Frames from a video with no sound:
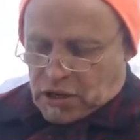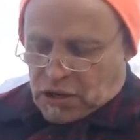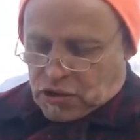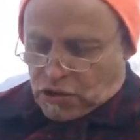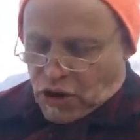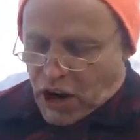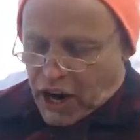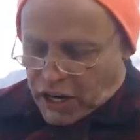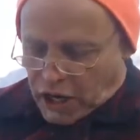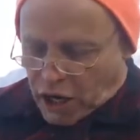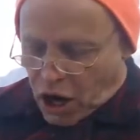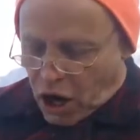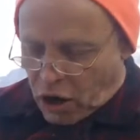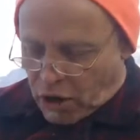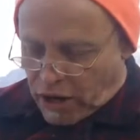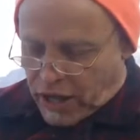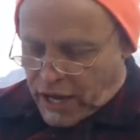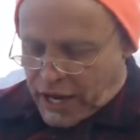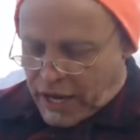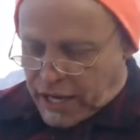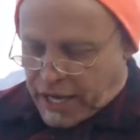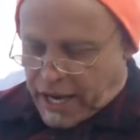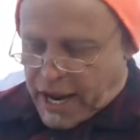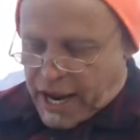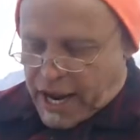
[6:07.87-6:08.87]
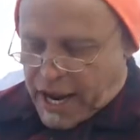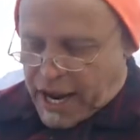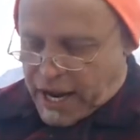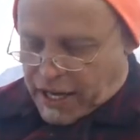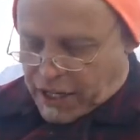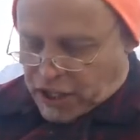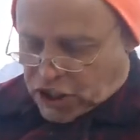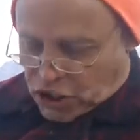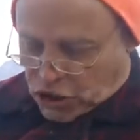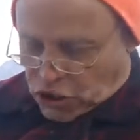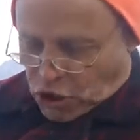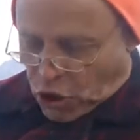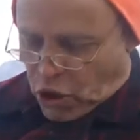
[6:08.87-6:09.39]
Draconian
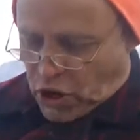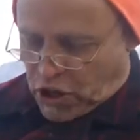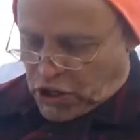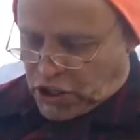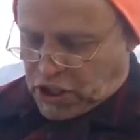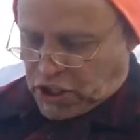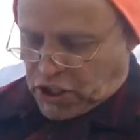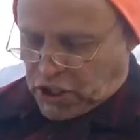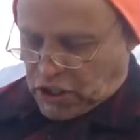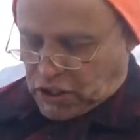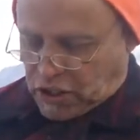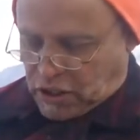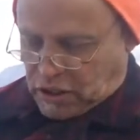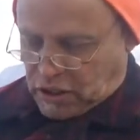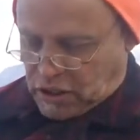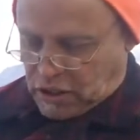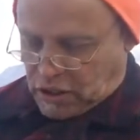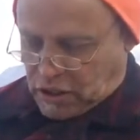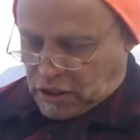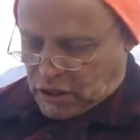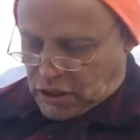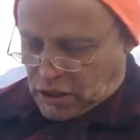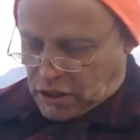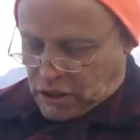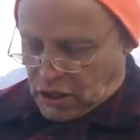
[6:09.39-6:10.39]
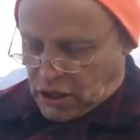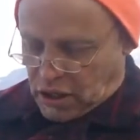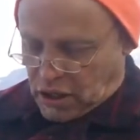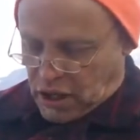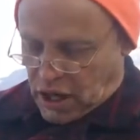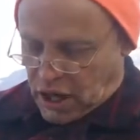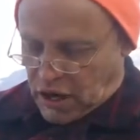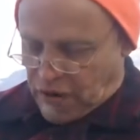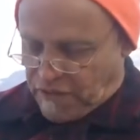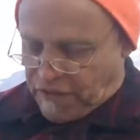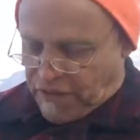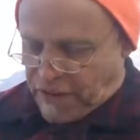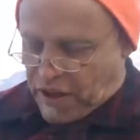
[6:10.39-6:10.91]
extortion
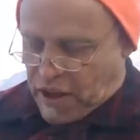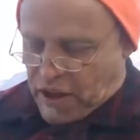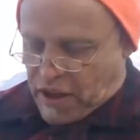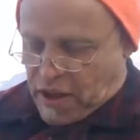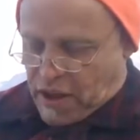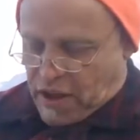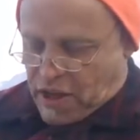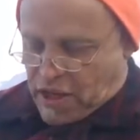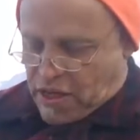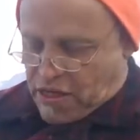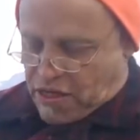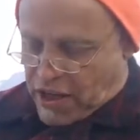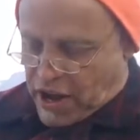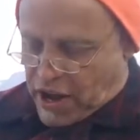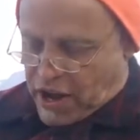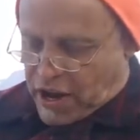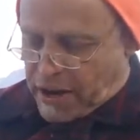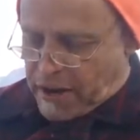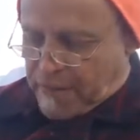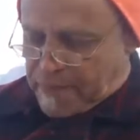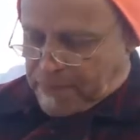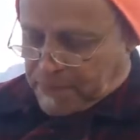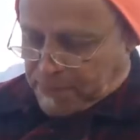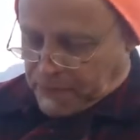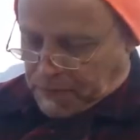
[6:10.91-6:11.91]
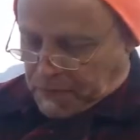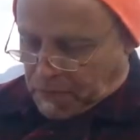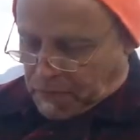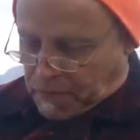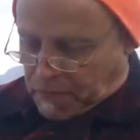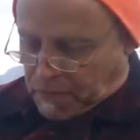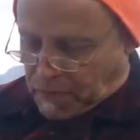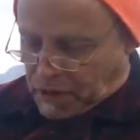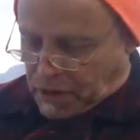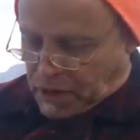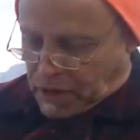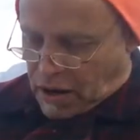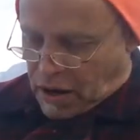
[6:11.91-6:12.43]
of the
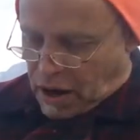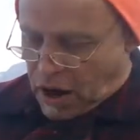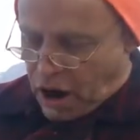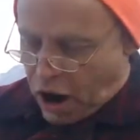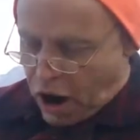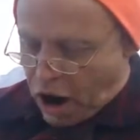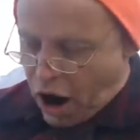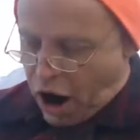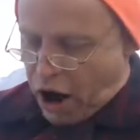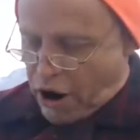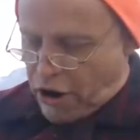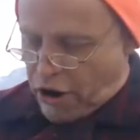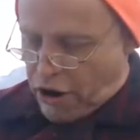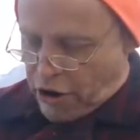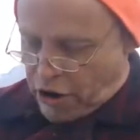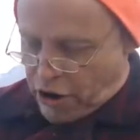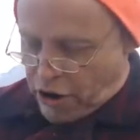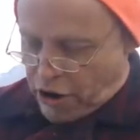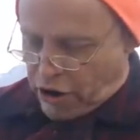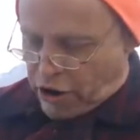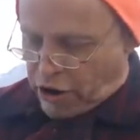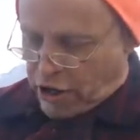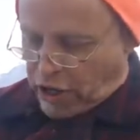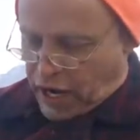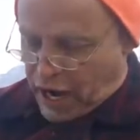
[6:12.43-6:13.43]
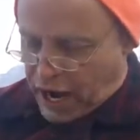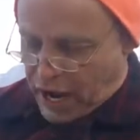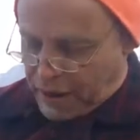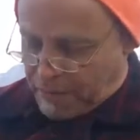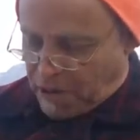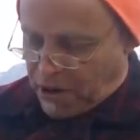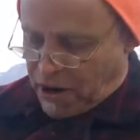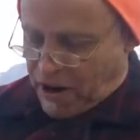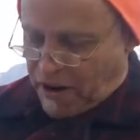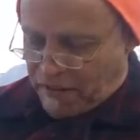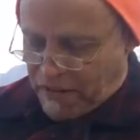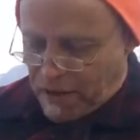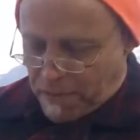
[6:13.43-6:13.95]
hard-earned
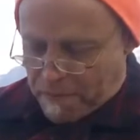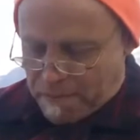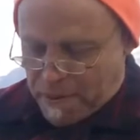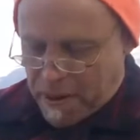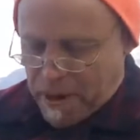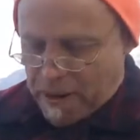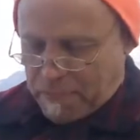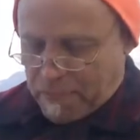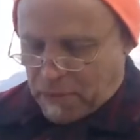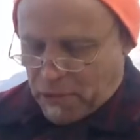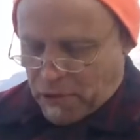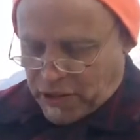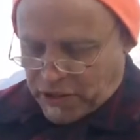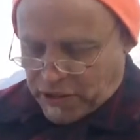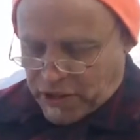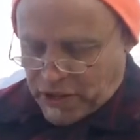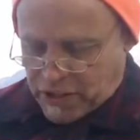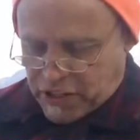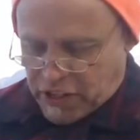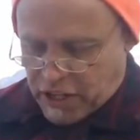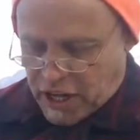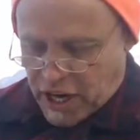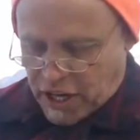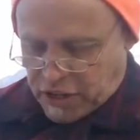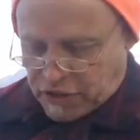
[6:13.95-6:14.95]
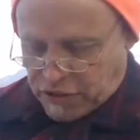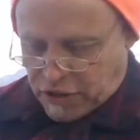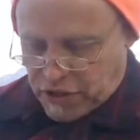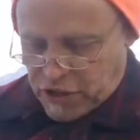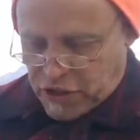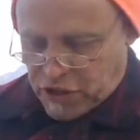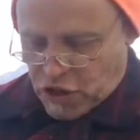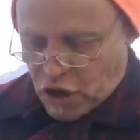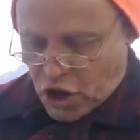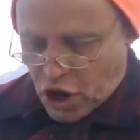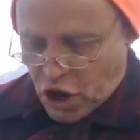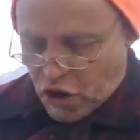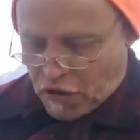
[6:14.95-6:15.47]
labor of the people in this country
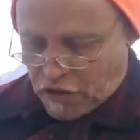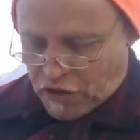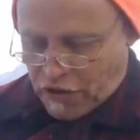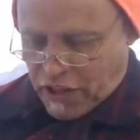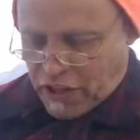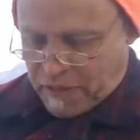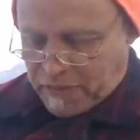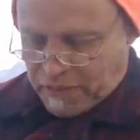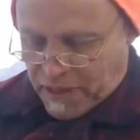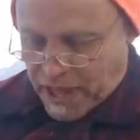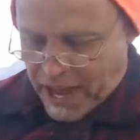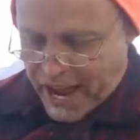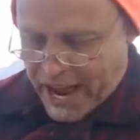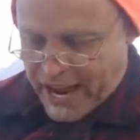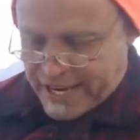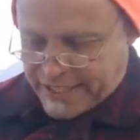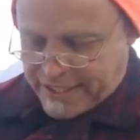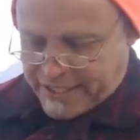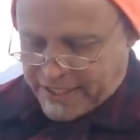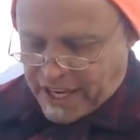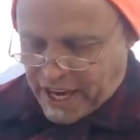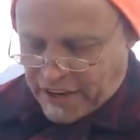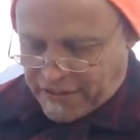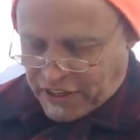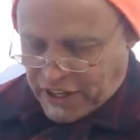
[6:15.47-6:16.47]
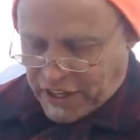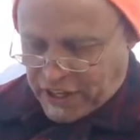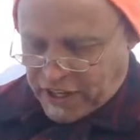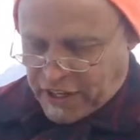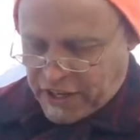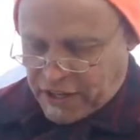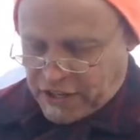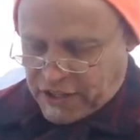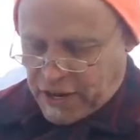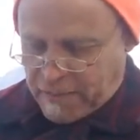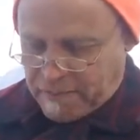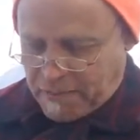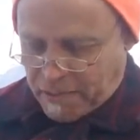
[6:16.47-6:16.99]
over the last 70
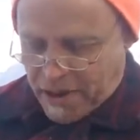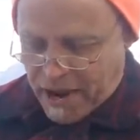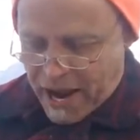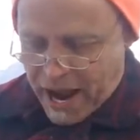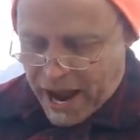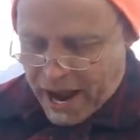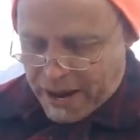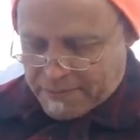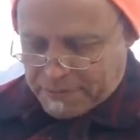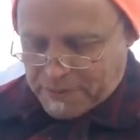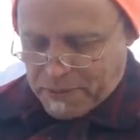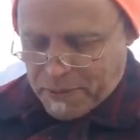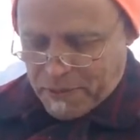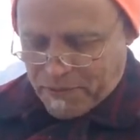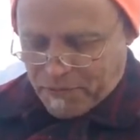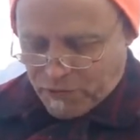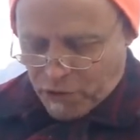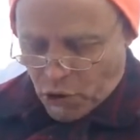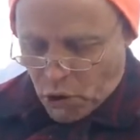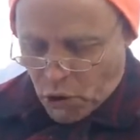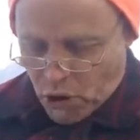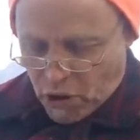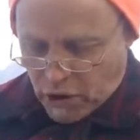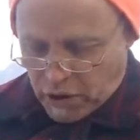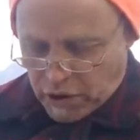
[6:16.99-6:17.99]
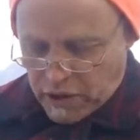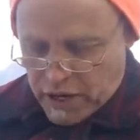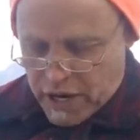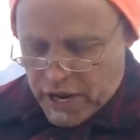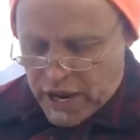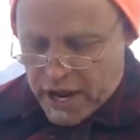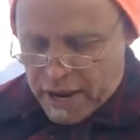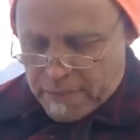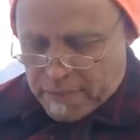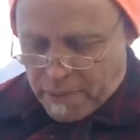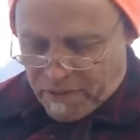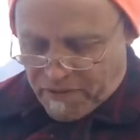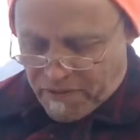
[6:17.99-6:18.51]
years and perhaps before.
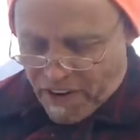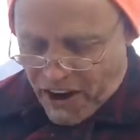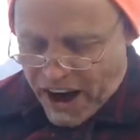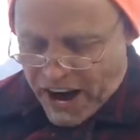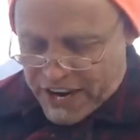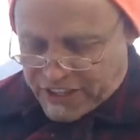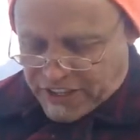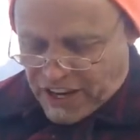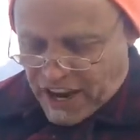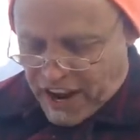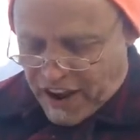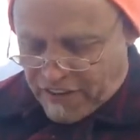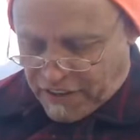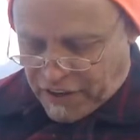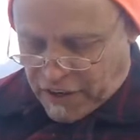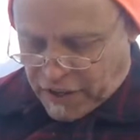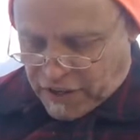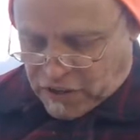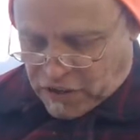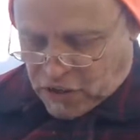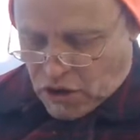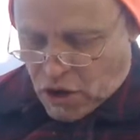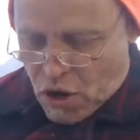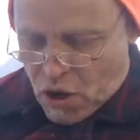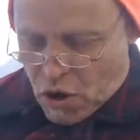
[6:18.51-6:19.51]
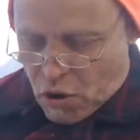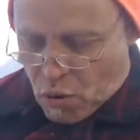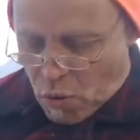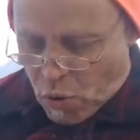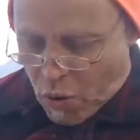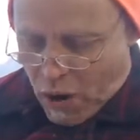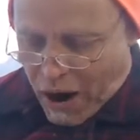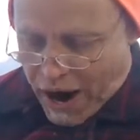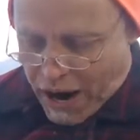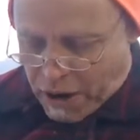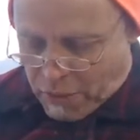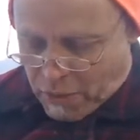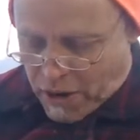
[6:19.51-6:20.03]
It provides evidence
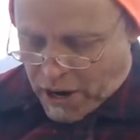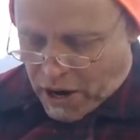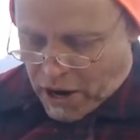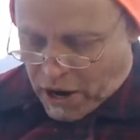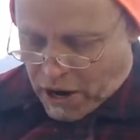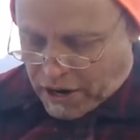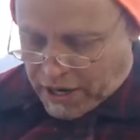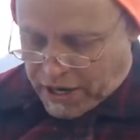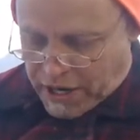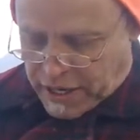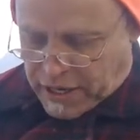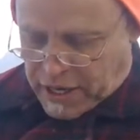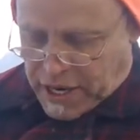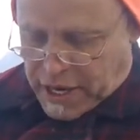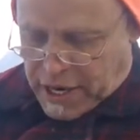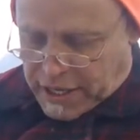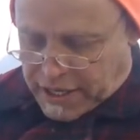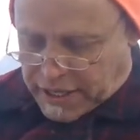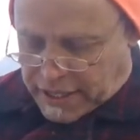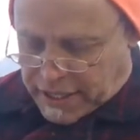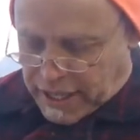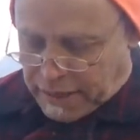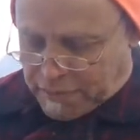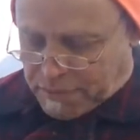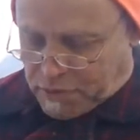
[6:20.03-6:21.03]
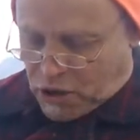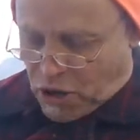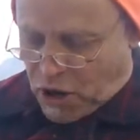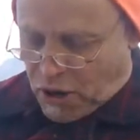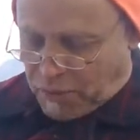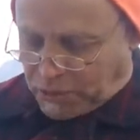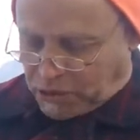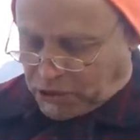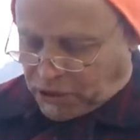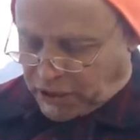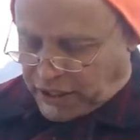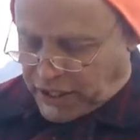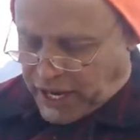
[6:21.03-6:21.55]
why we are in deep
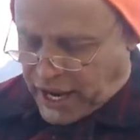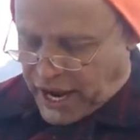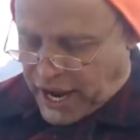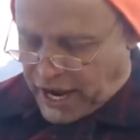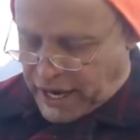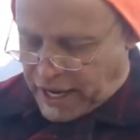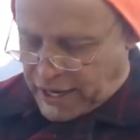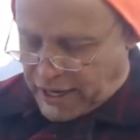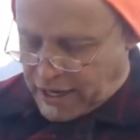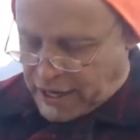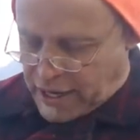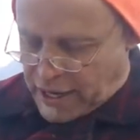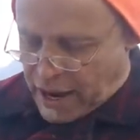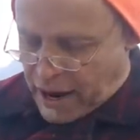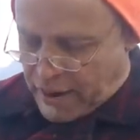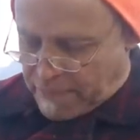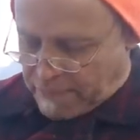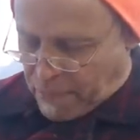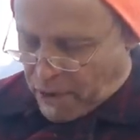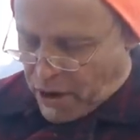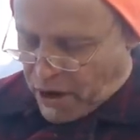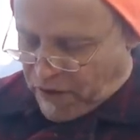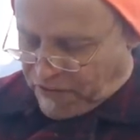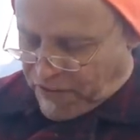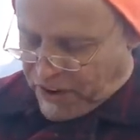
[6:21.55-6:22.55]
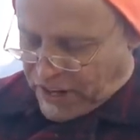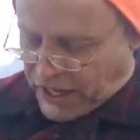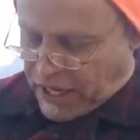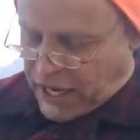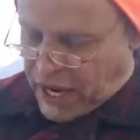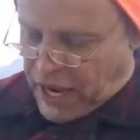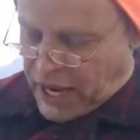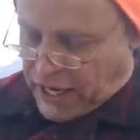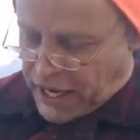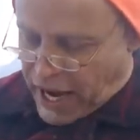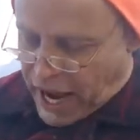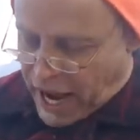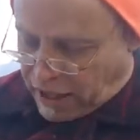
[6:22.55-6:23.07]
trouble today, a perfect
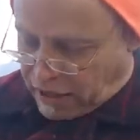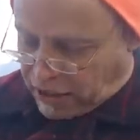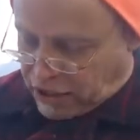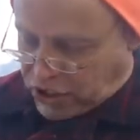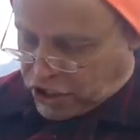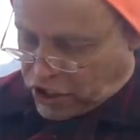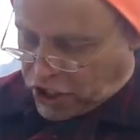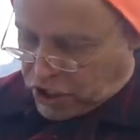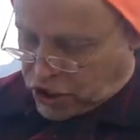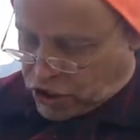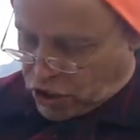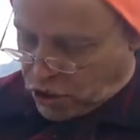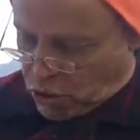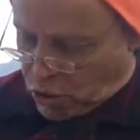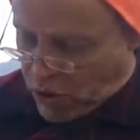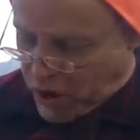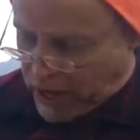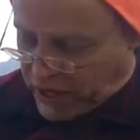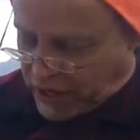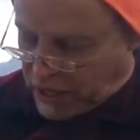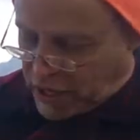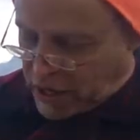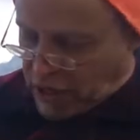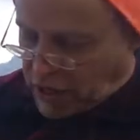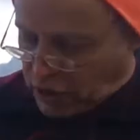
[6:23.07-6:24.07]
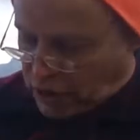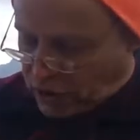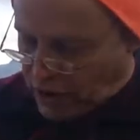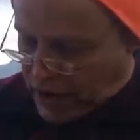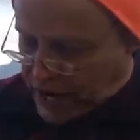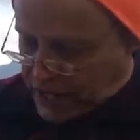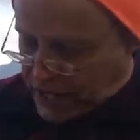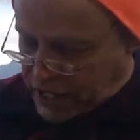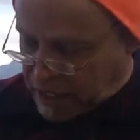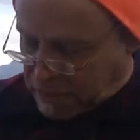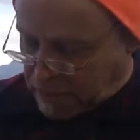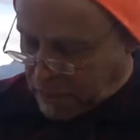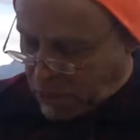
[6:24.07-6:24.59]
analogy to what
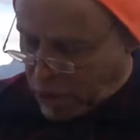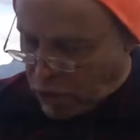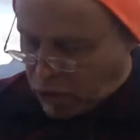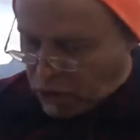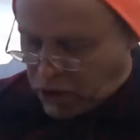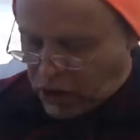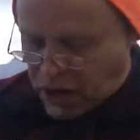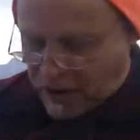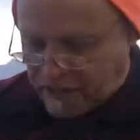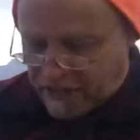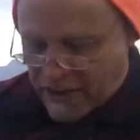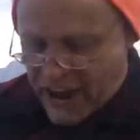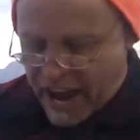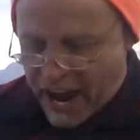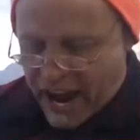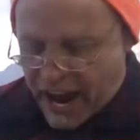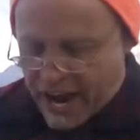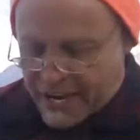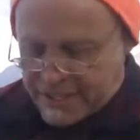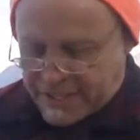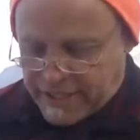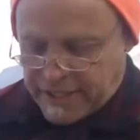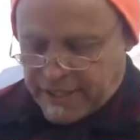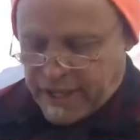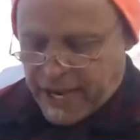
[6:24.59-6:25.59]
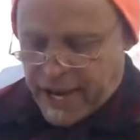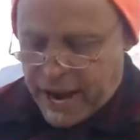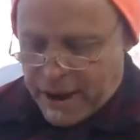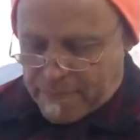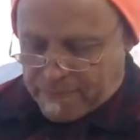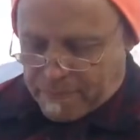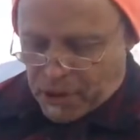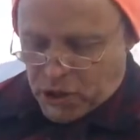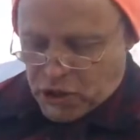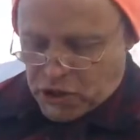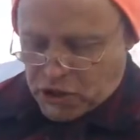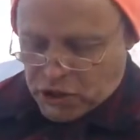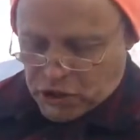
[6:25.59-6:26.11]
Greg spoke of as the
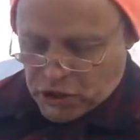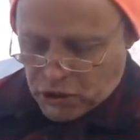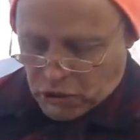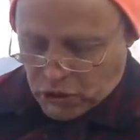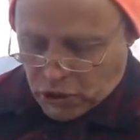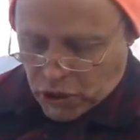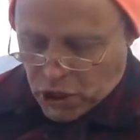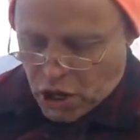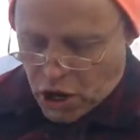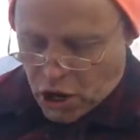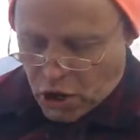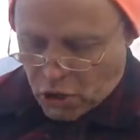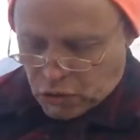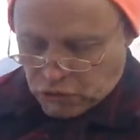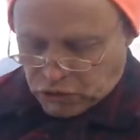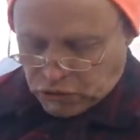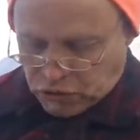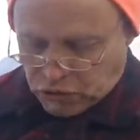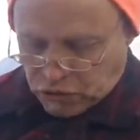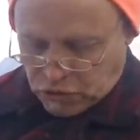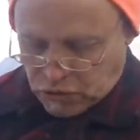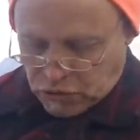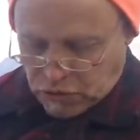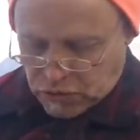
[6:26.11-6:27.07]
emperor's new clothes.